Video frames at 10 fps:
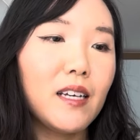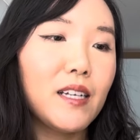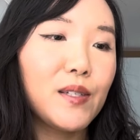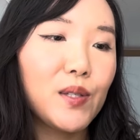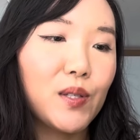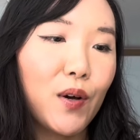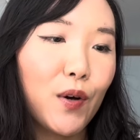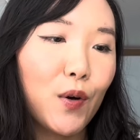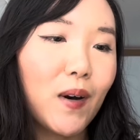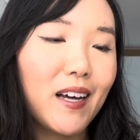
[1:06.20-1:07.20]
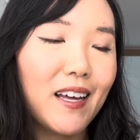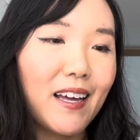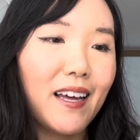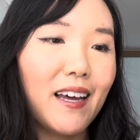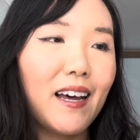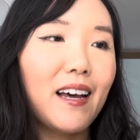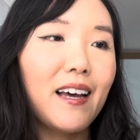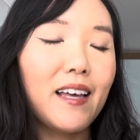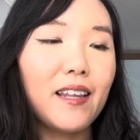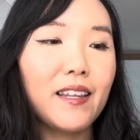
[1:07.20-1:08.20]
So
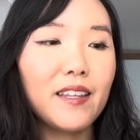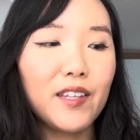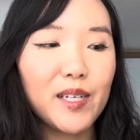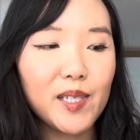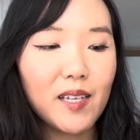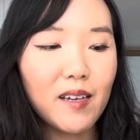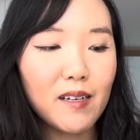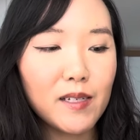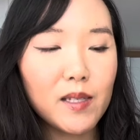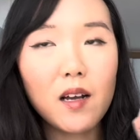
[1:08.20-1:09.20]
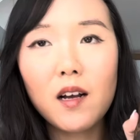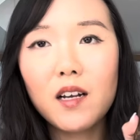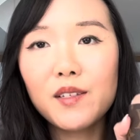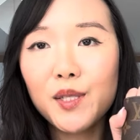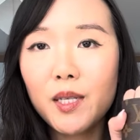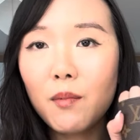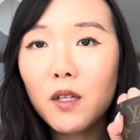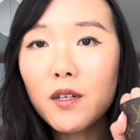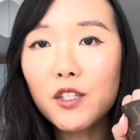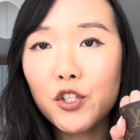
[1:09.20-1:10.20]
this is
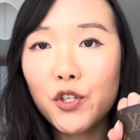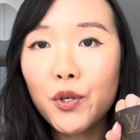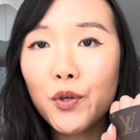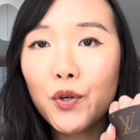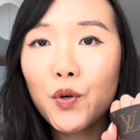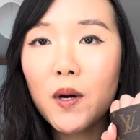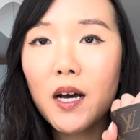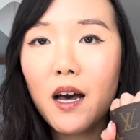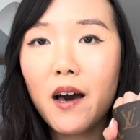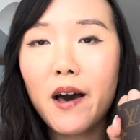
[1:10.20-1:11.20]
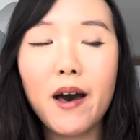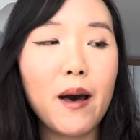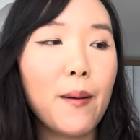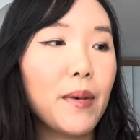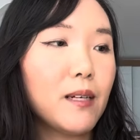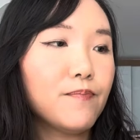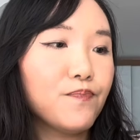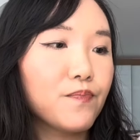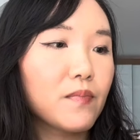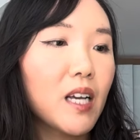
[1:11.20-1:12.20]
similar to
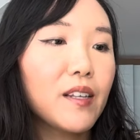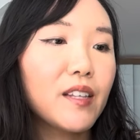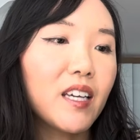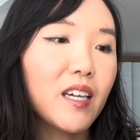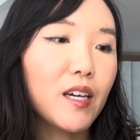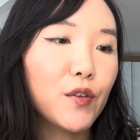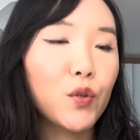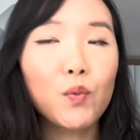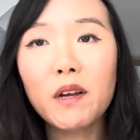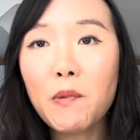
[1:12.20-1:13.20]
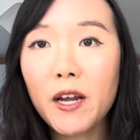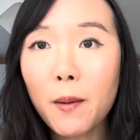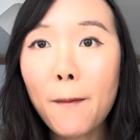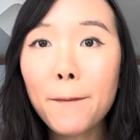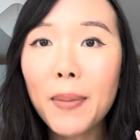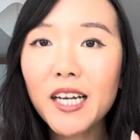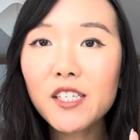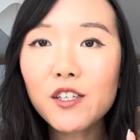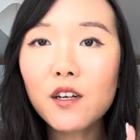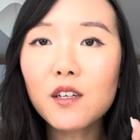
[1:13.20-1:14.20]
the 3-ring
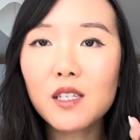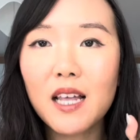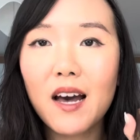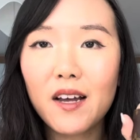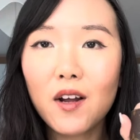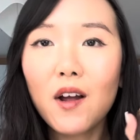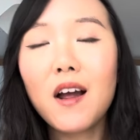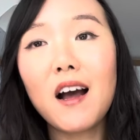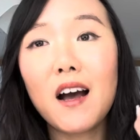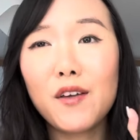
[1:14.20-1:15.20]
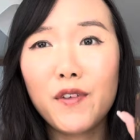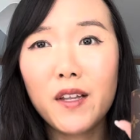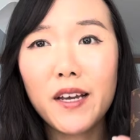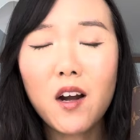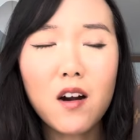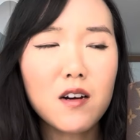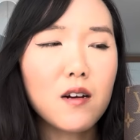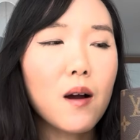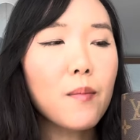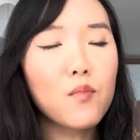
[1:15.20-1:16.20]
binders that I feel like
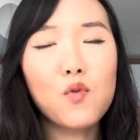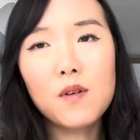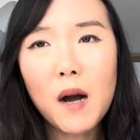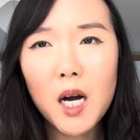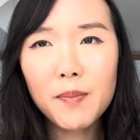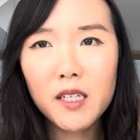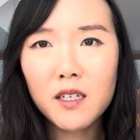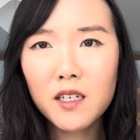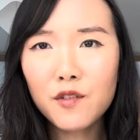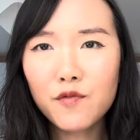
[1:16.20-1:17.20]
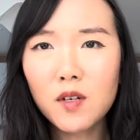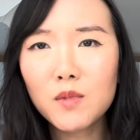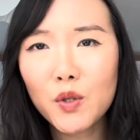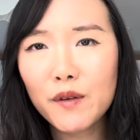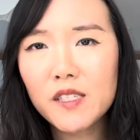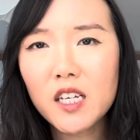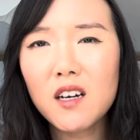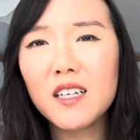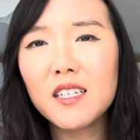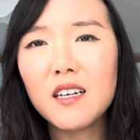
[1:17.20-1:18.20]
are more popular from Louis
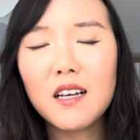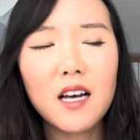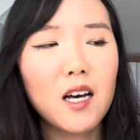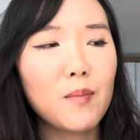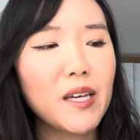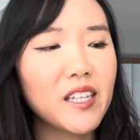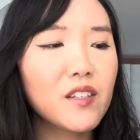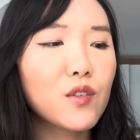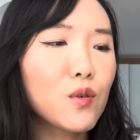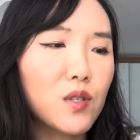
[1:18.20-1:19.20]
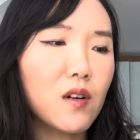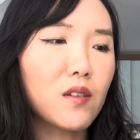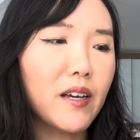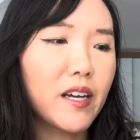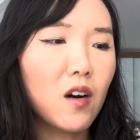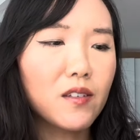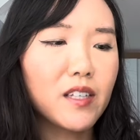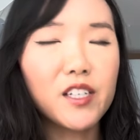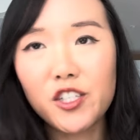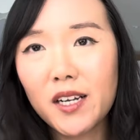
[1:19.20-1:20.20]
Vuitton. I think those are like called the
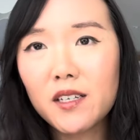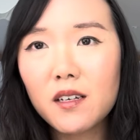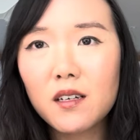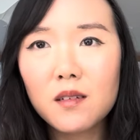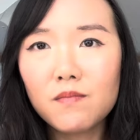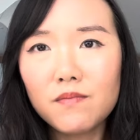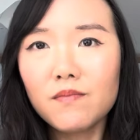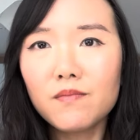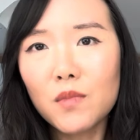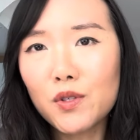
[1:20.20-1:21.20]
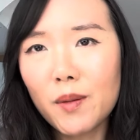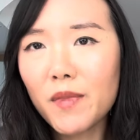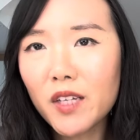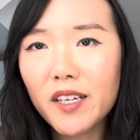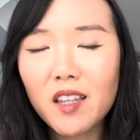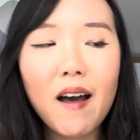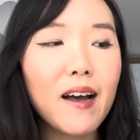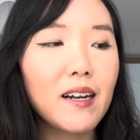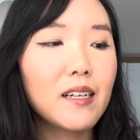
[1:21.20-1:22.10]
Agenda or something like that.